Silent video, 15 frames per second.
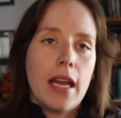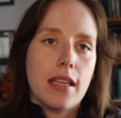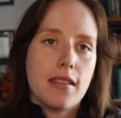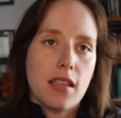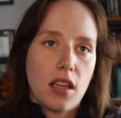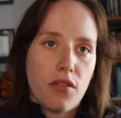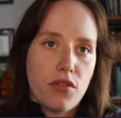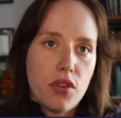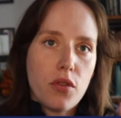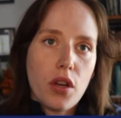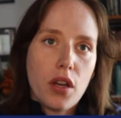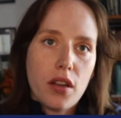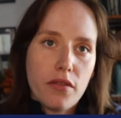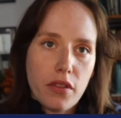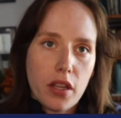like if you
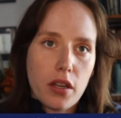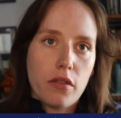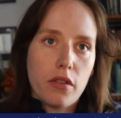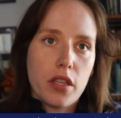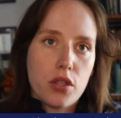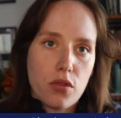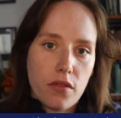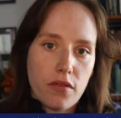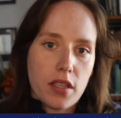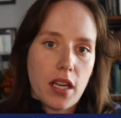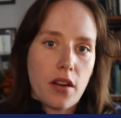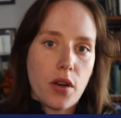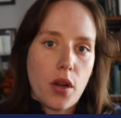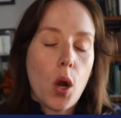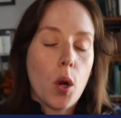could have literally driven
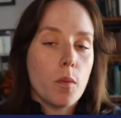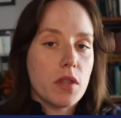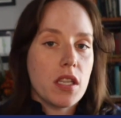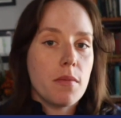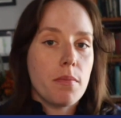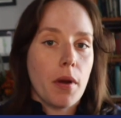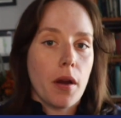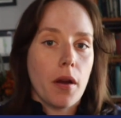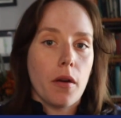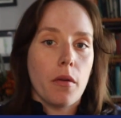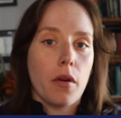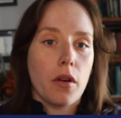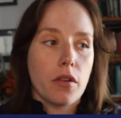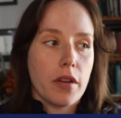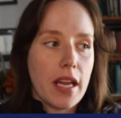down to Home Depot
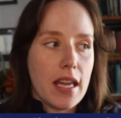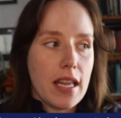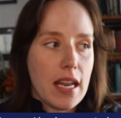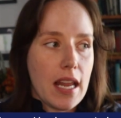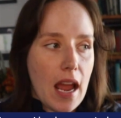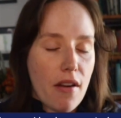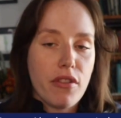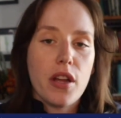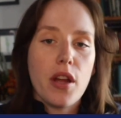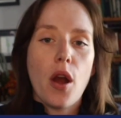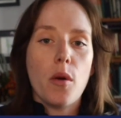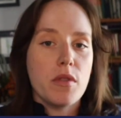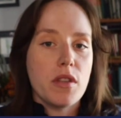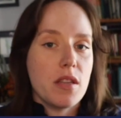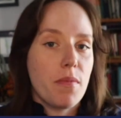or hit every
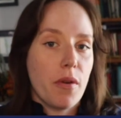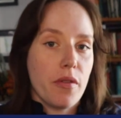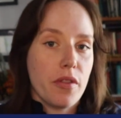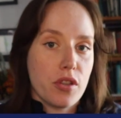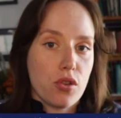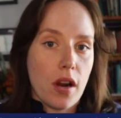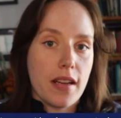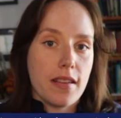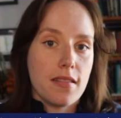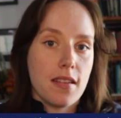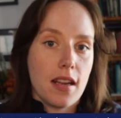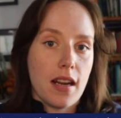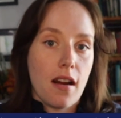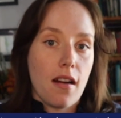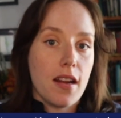Home Depot in the
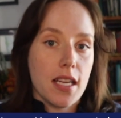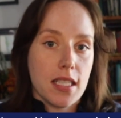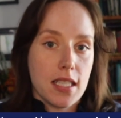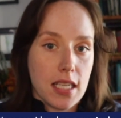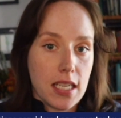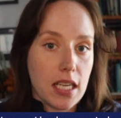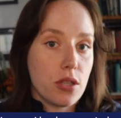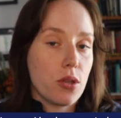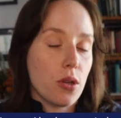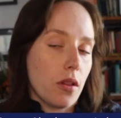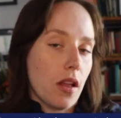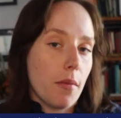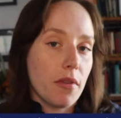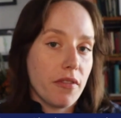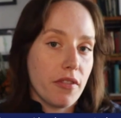tri-state area to get your
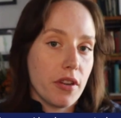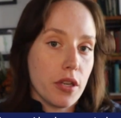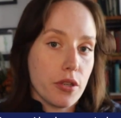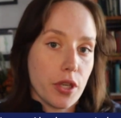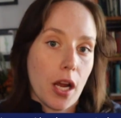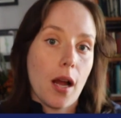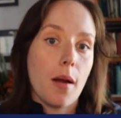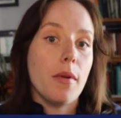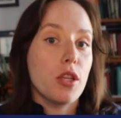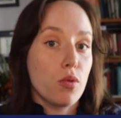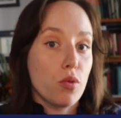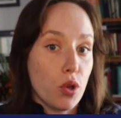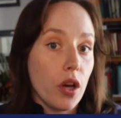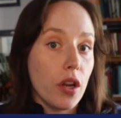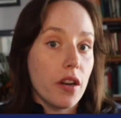lumber for your job, and you
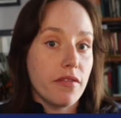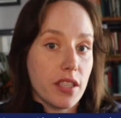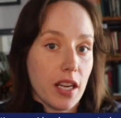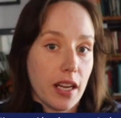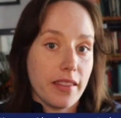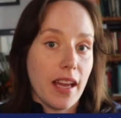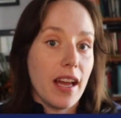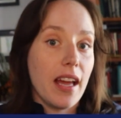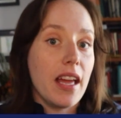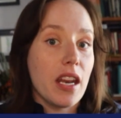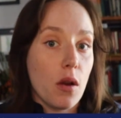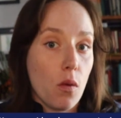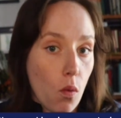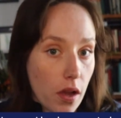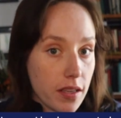could have done that and it
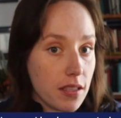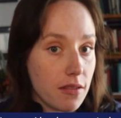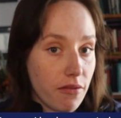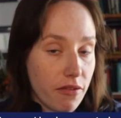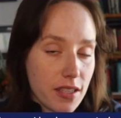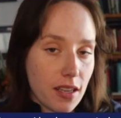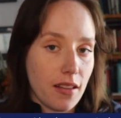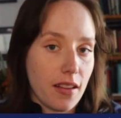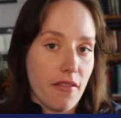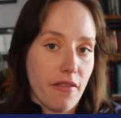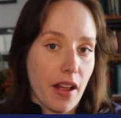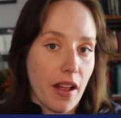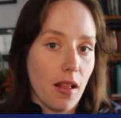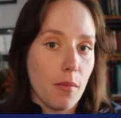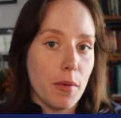was physically
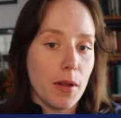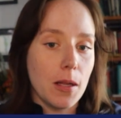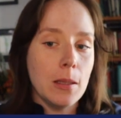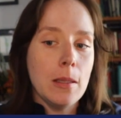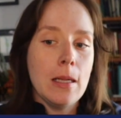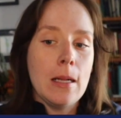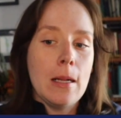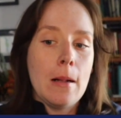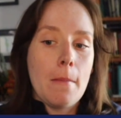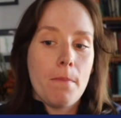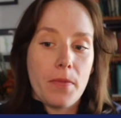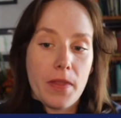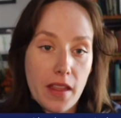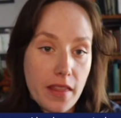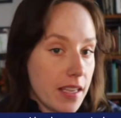available,
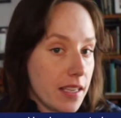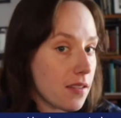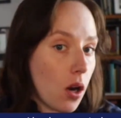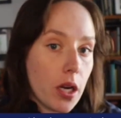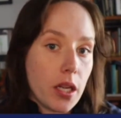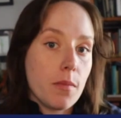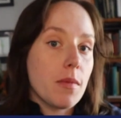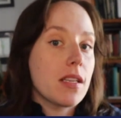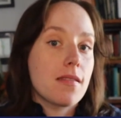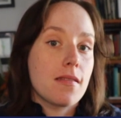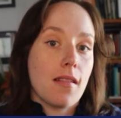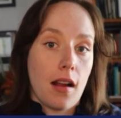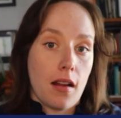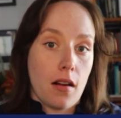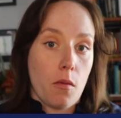then this argument is
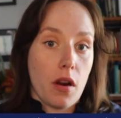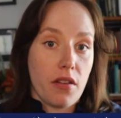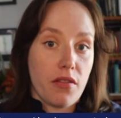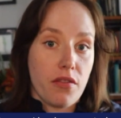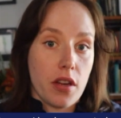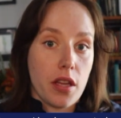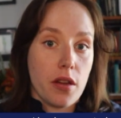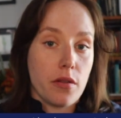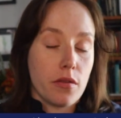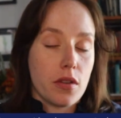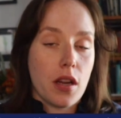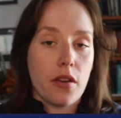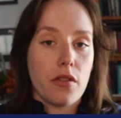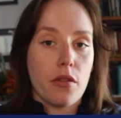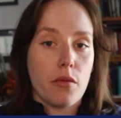not going to work for you
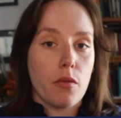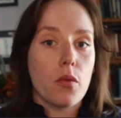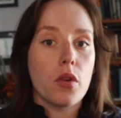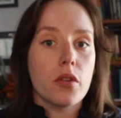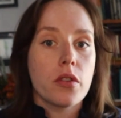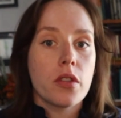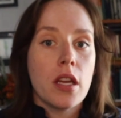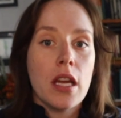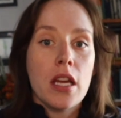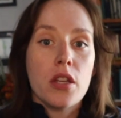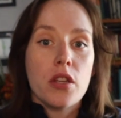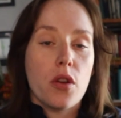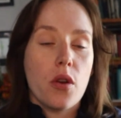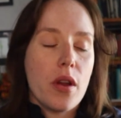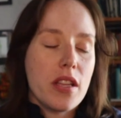under the rules.
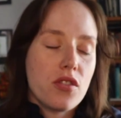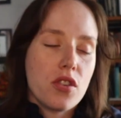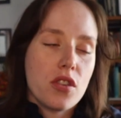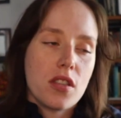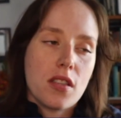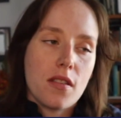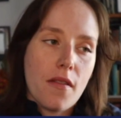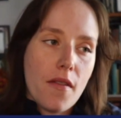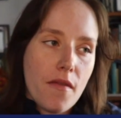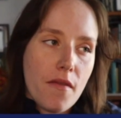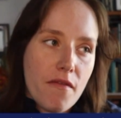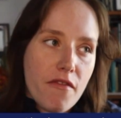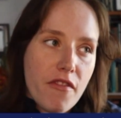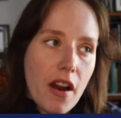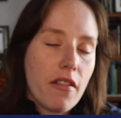So it's just
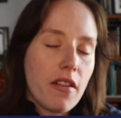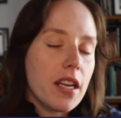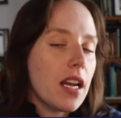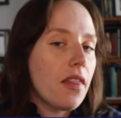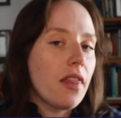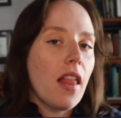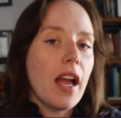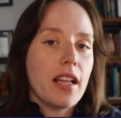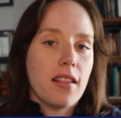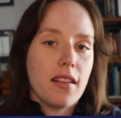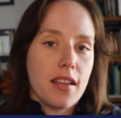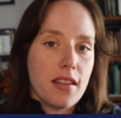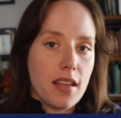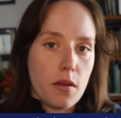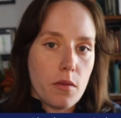very unlikely
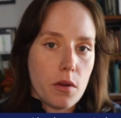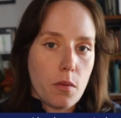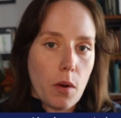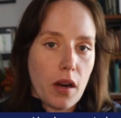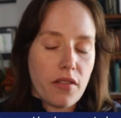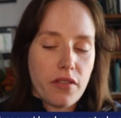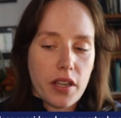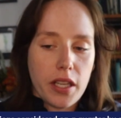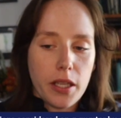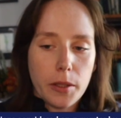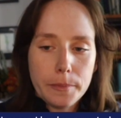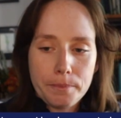that it would work for you.